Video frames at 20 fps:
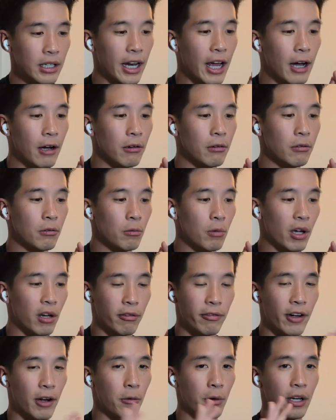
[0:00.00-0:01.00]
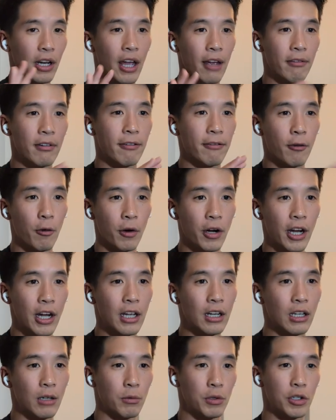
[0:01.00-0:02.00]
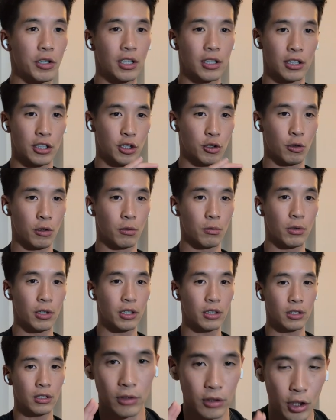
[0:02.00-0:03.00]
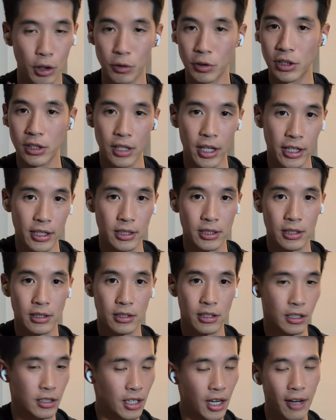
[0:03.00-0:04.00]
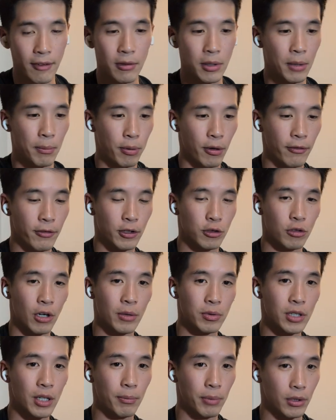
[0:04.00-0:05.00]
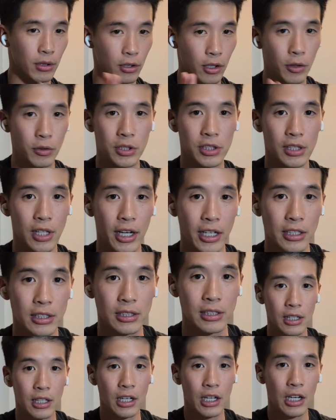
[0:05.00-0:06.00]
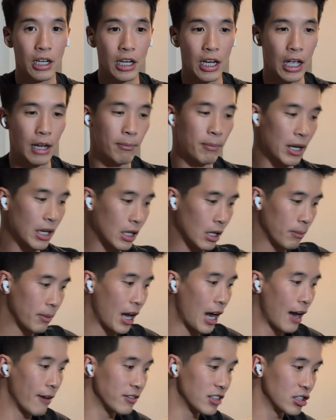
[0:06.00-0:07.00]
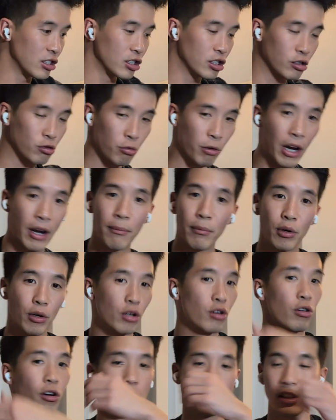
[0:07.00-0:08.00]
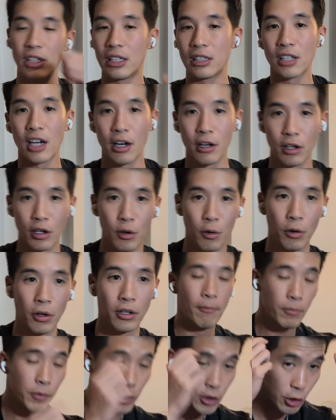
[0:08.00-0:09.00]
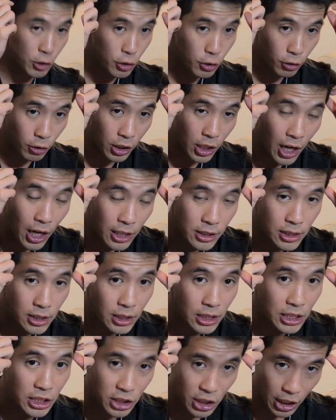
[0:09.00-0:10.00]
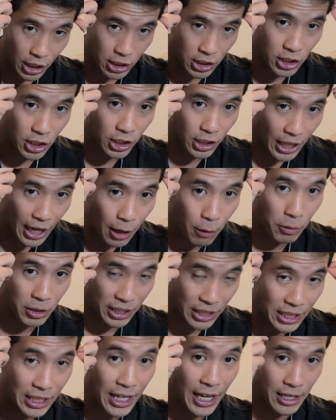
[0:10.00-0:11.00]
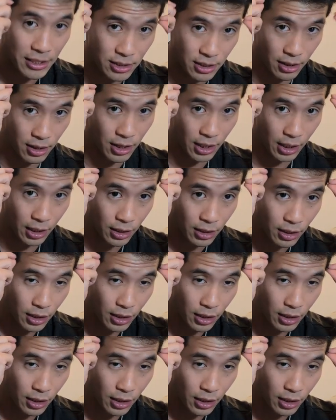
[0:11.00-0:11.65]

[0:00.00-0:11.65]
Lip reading: Now, what if I went heavy forehand and when you get the short one, low slice? Doesn't have to be a perfect drop shot, but low slice, and make him have to scramble across the entire court. So you're constantly changing how he has to think.